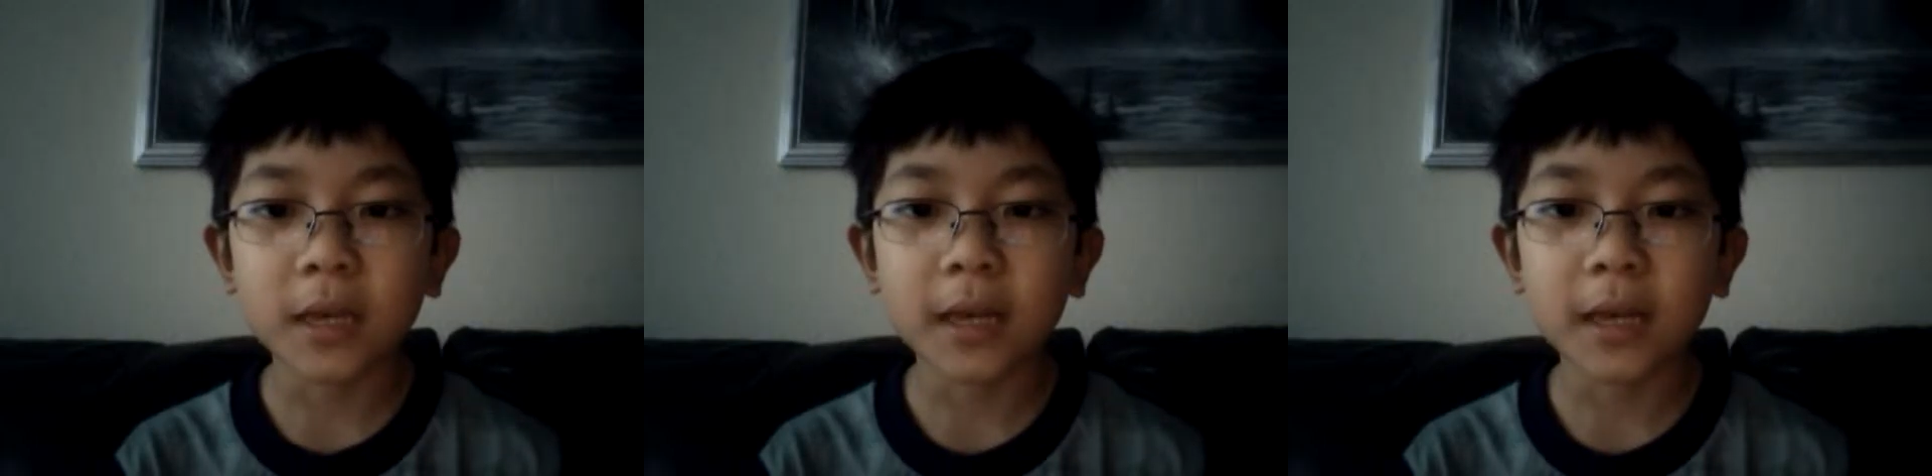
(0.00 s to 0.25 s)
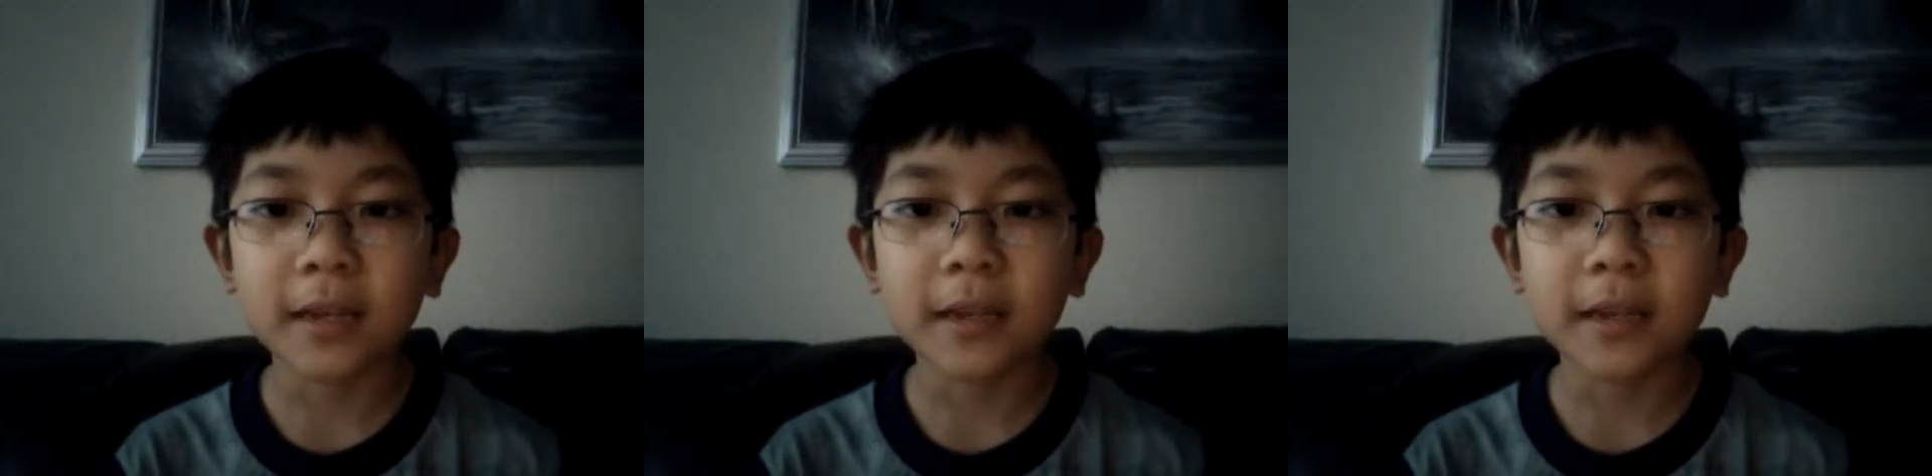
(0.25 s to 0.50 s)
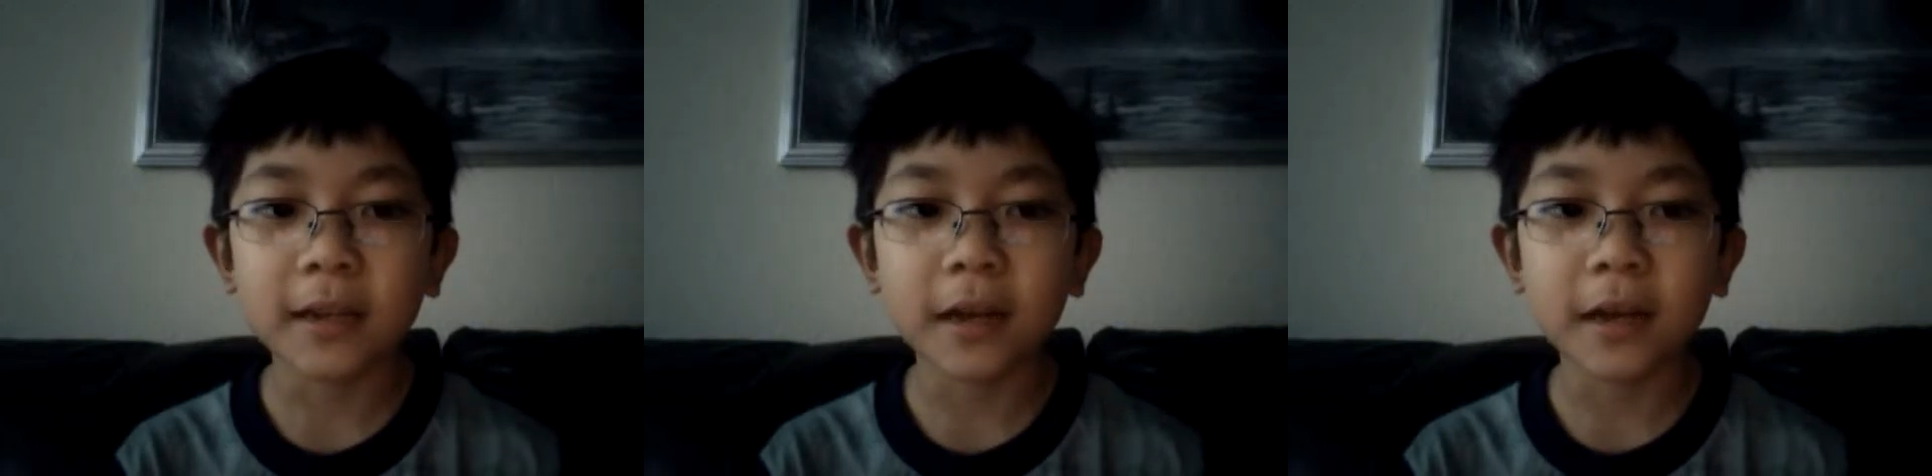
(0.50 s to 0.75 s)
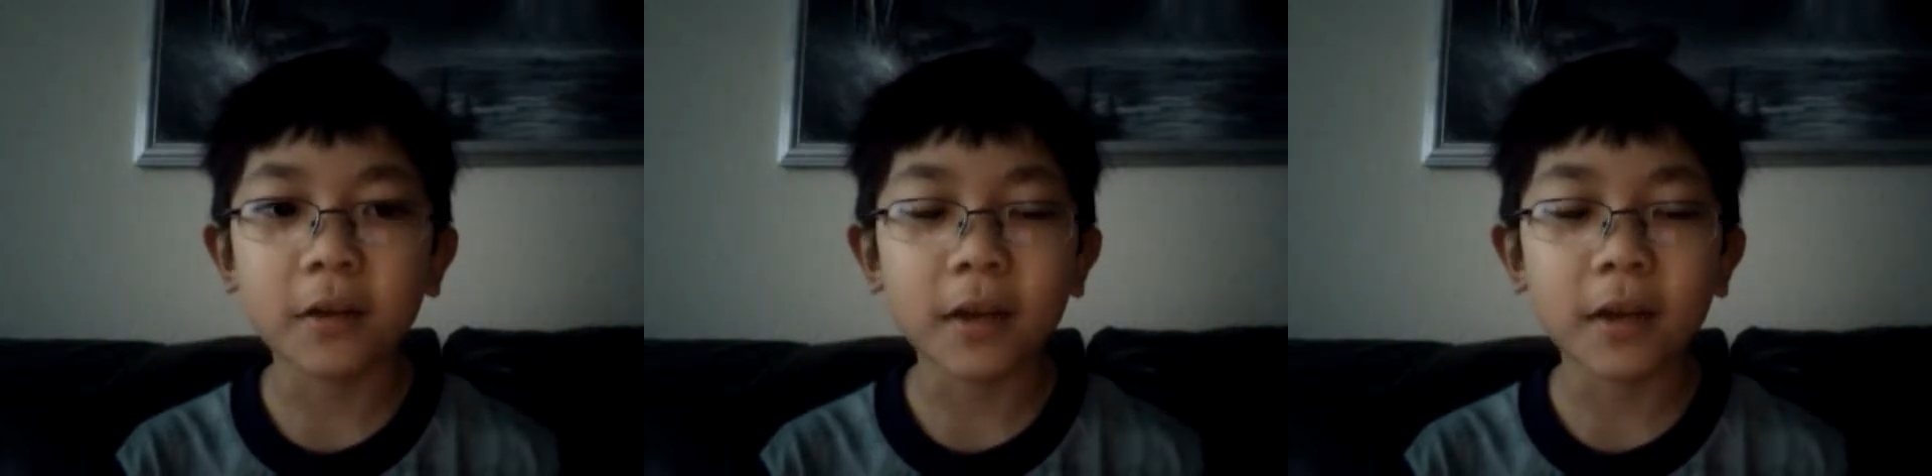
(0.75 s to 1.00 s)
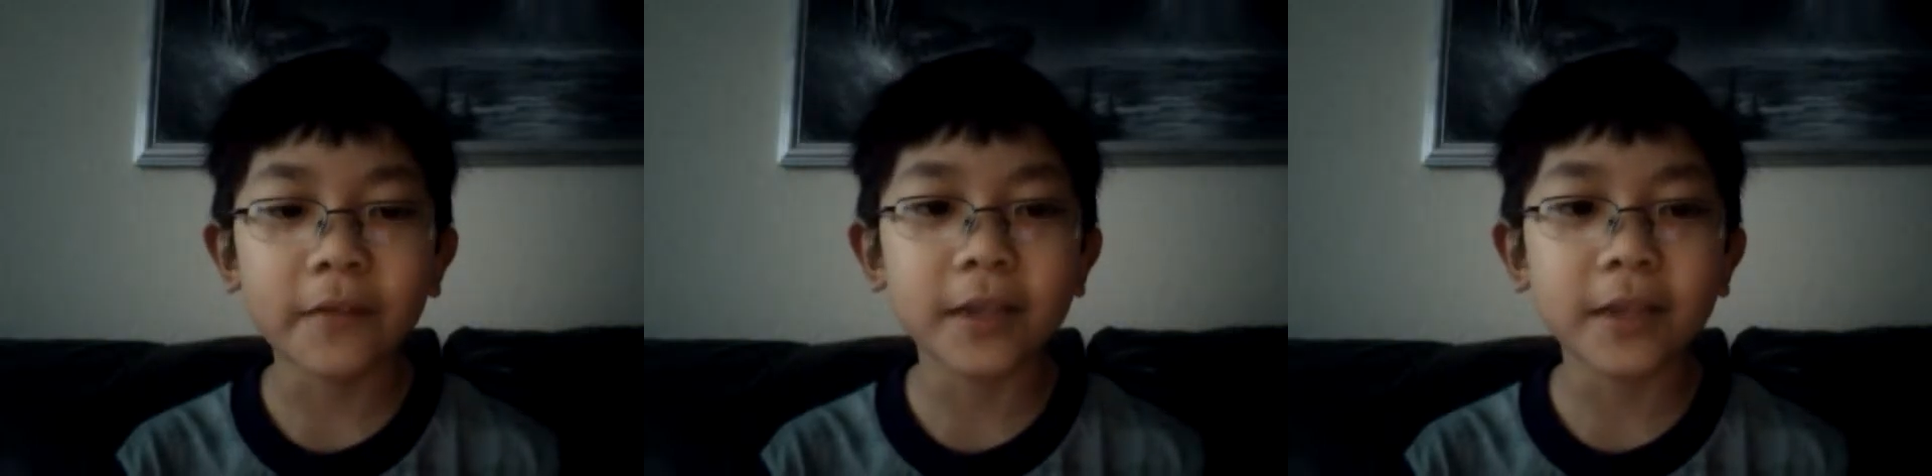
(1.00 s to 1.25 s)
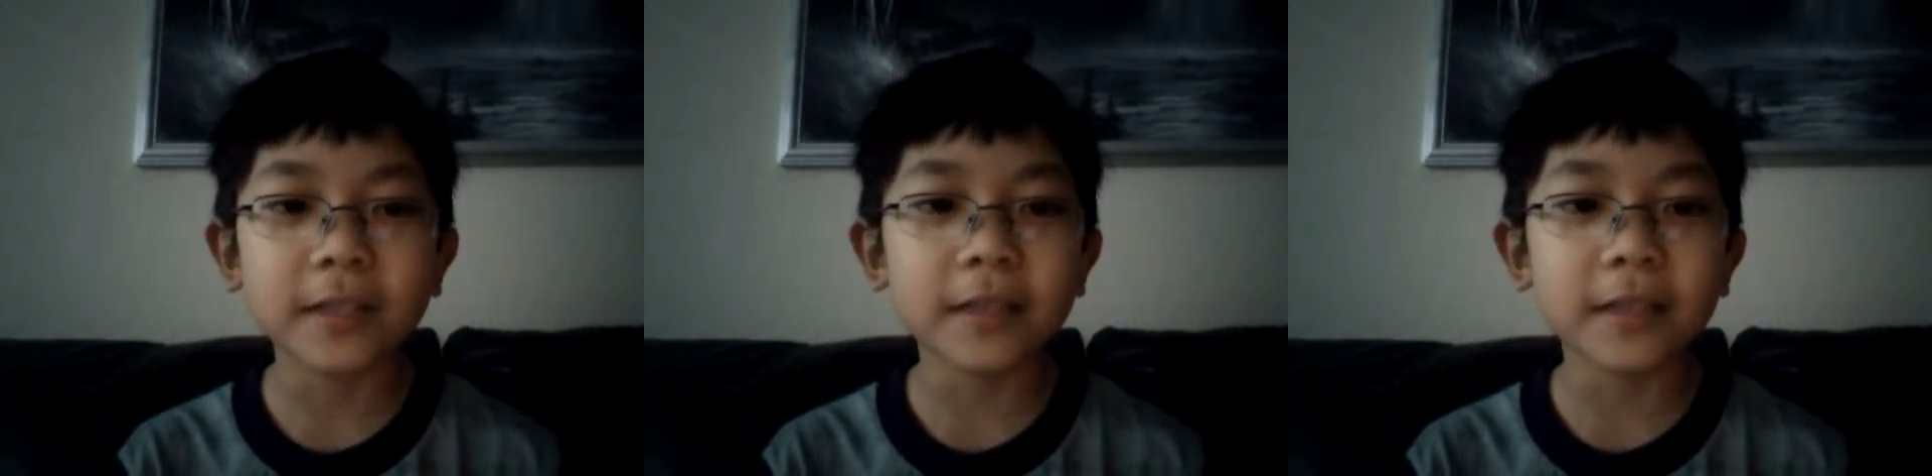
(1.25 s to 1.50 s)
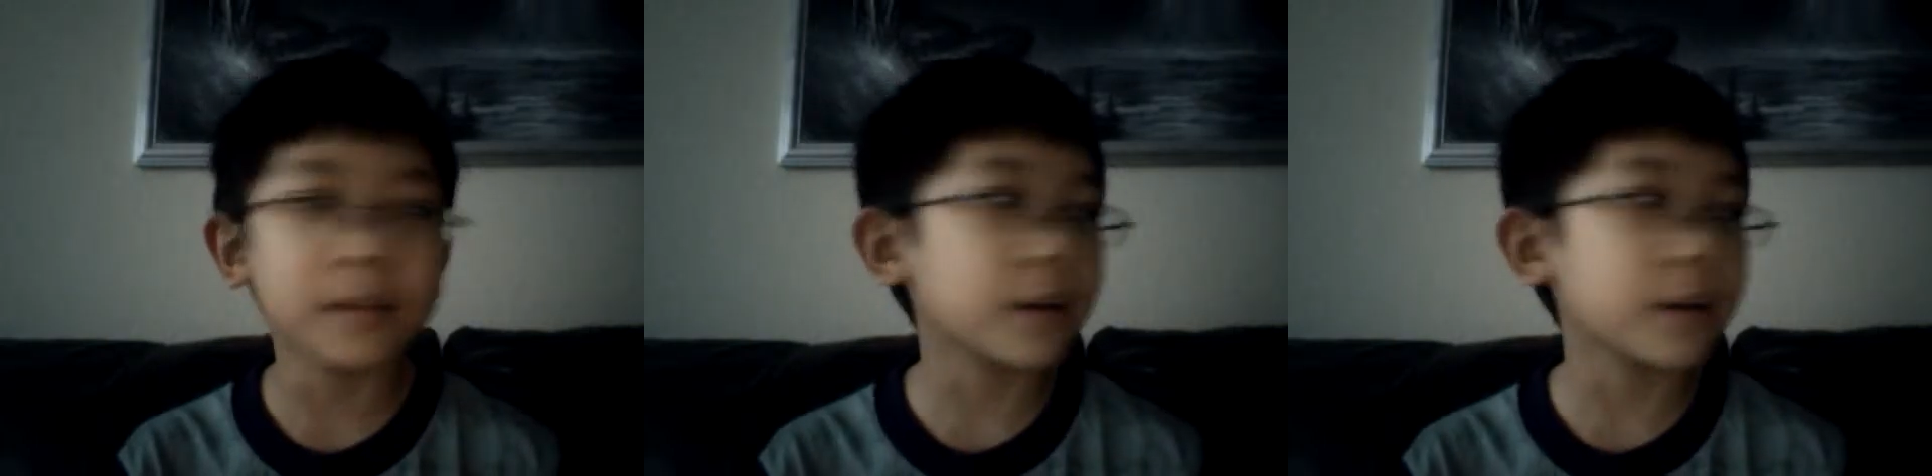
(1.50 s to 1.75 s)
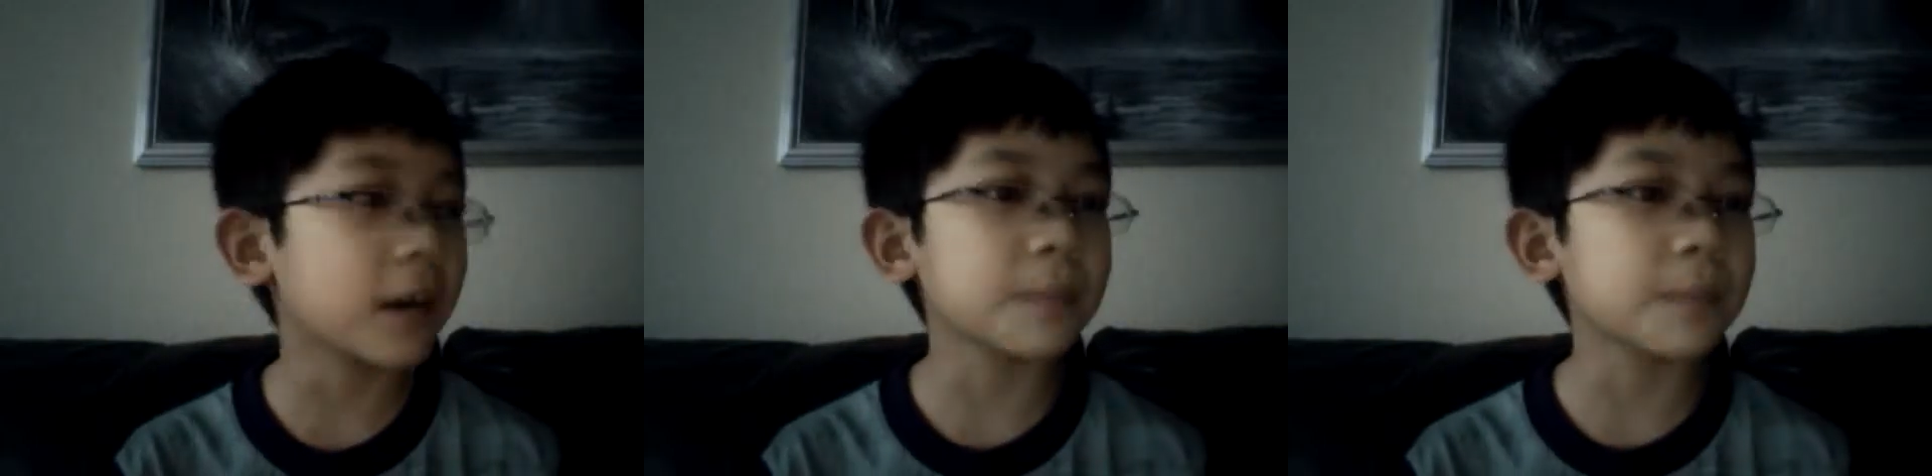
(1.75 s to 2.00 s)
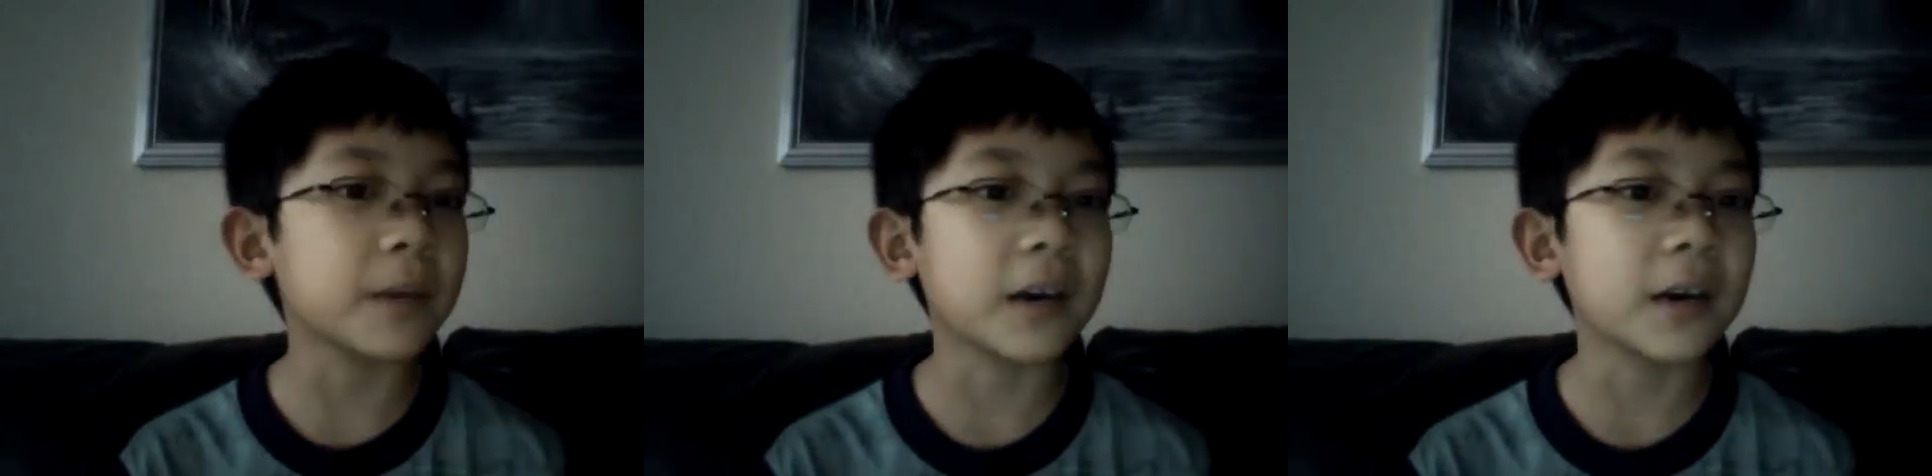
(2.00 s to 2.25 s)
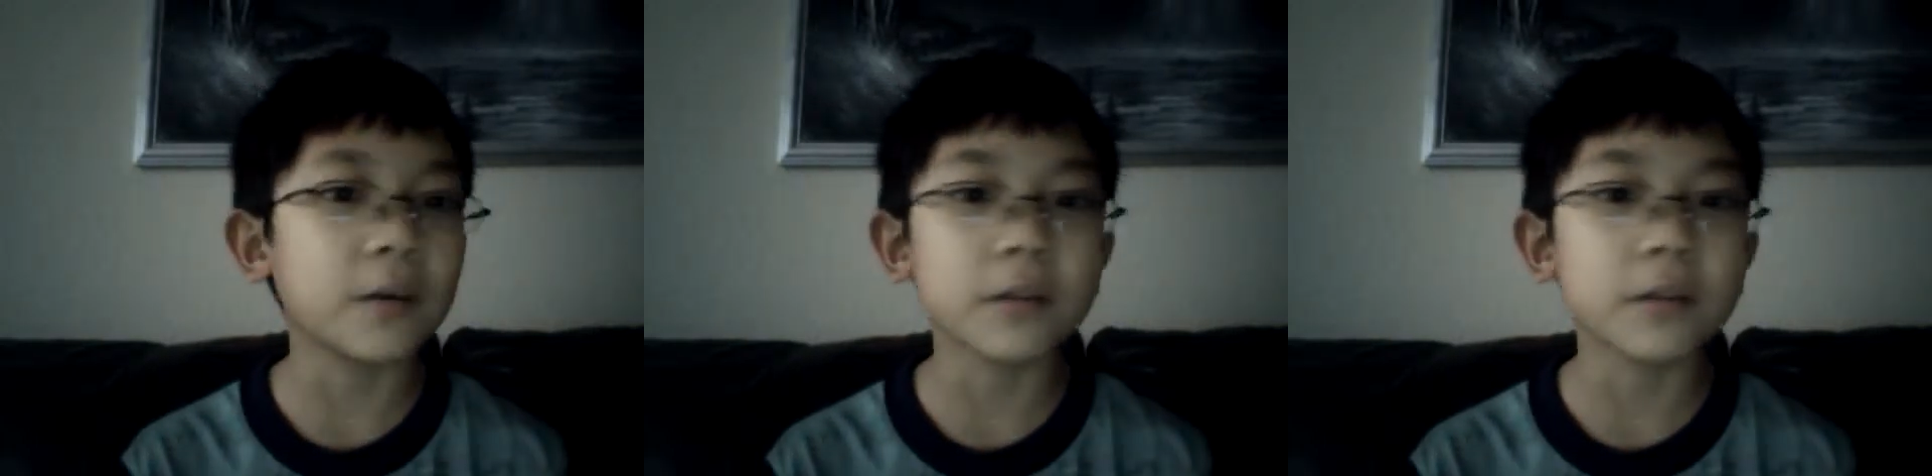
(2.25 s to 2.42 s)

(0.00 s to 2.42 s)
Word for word: And I don't have anything to talk about.